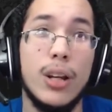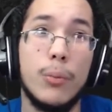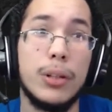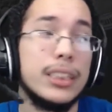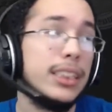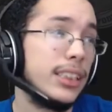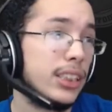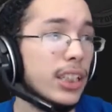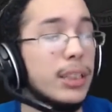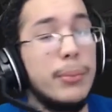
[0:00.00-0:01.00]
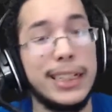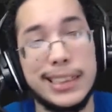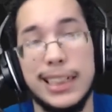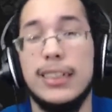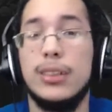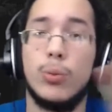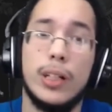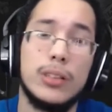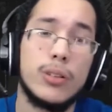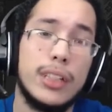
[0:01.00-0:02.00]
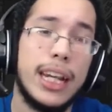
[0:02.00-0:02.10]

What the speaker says: Plus in the sun it makes sense why it's only